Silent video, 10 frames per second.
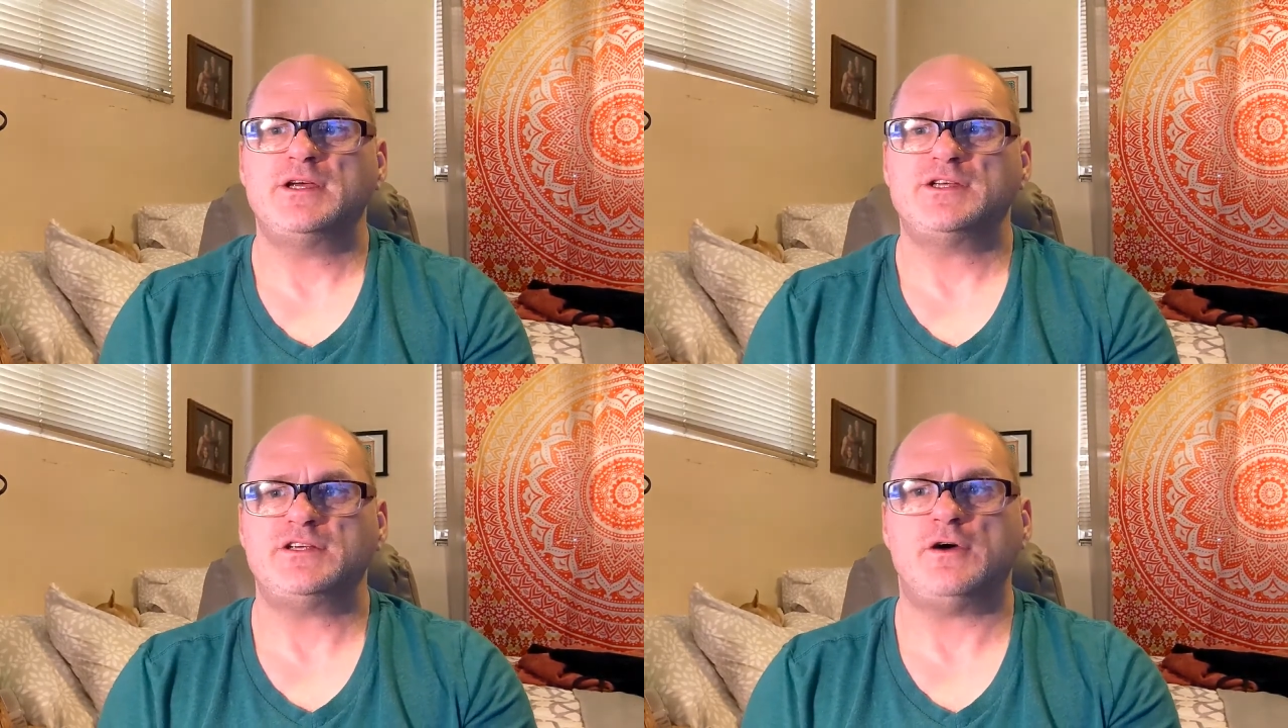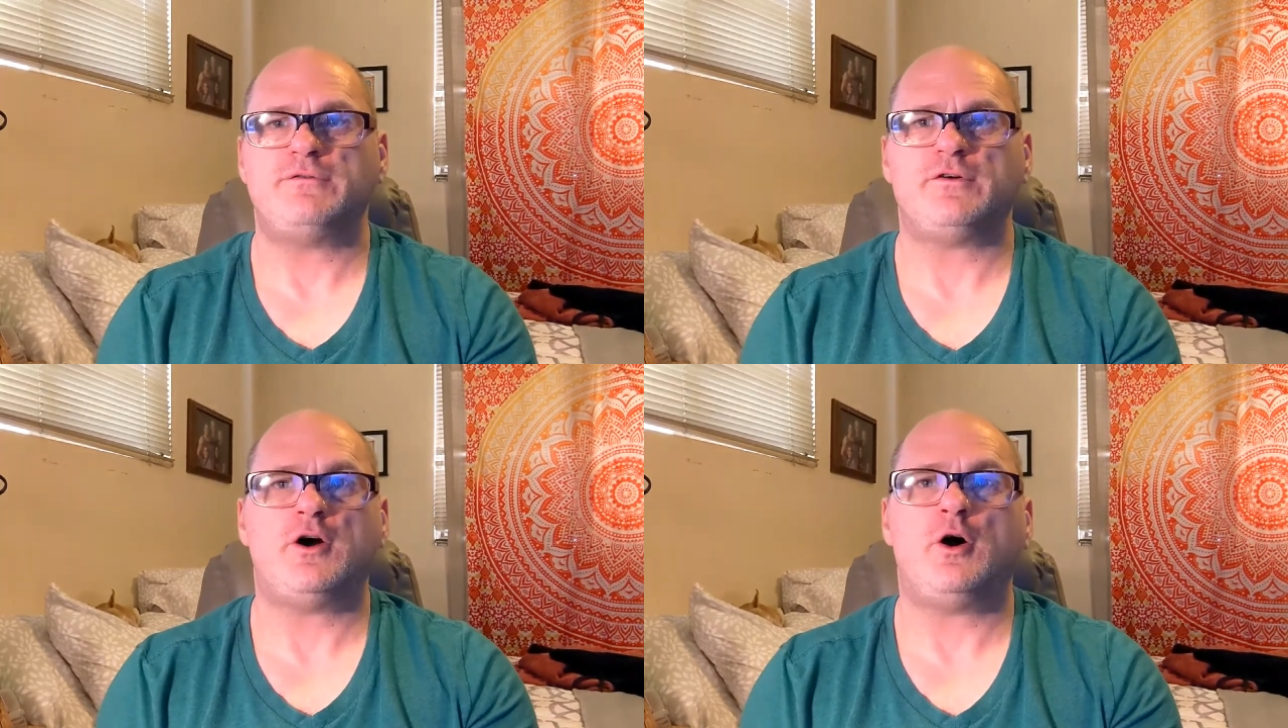So
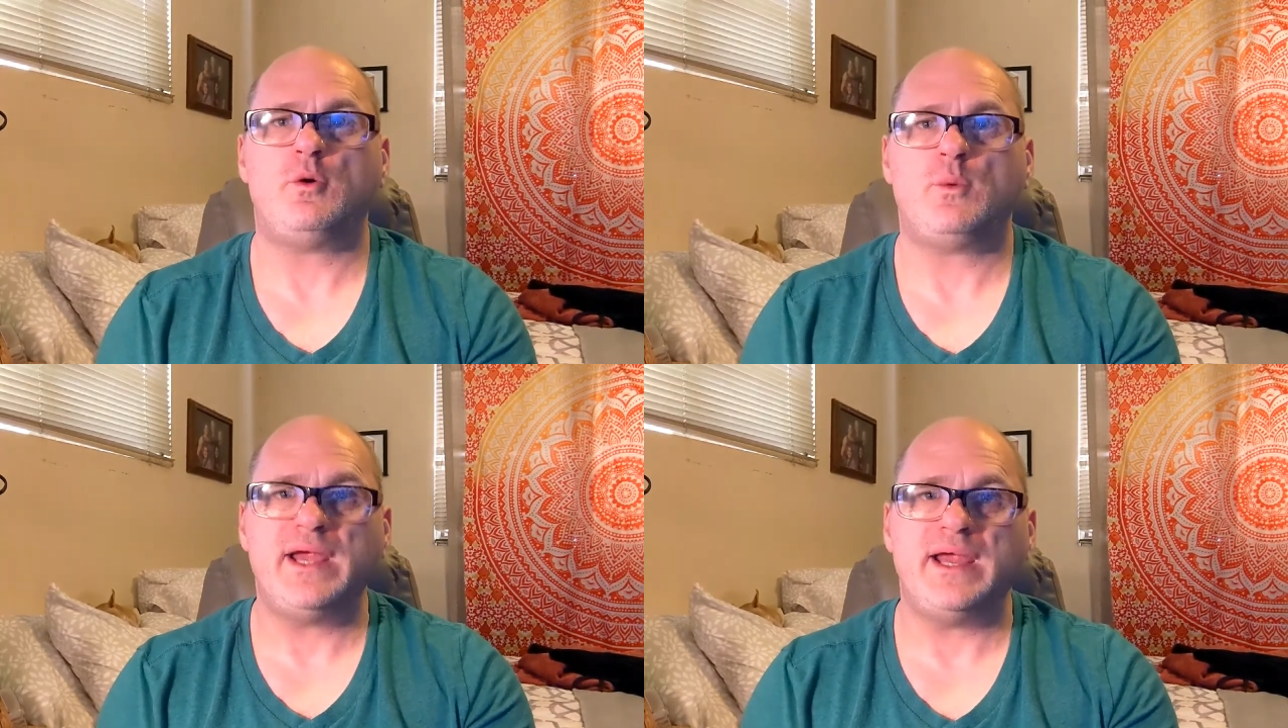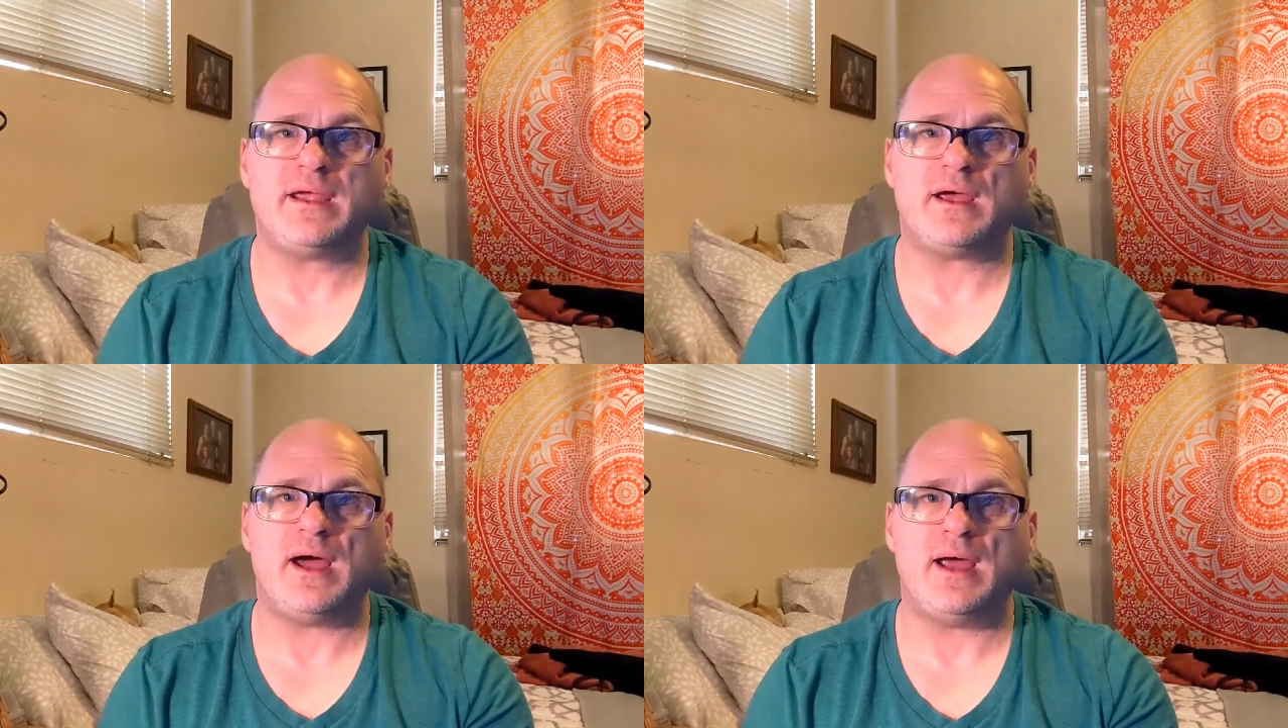for a whole
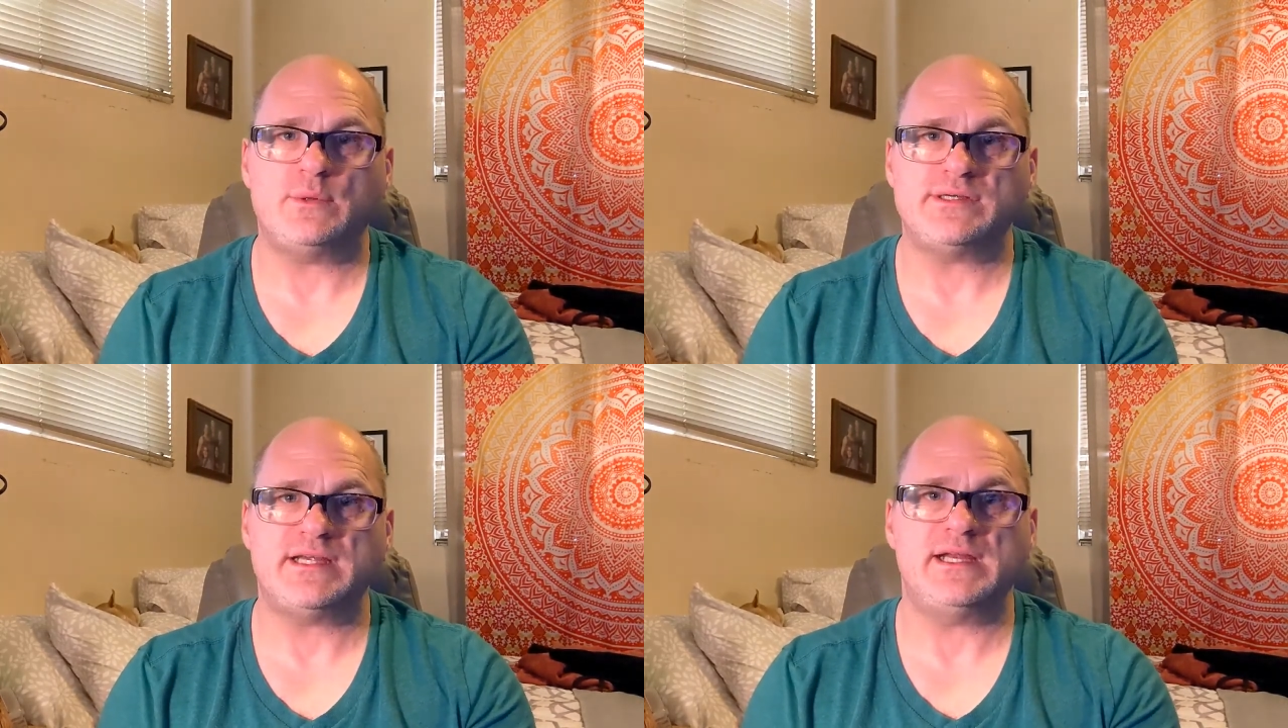week, I was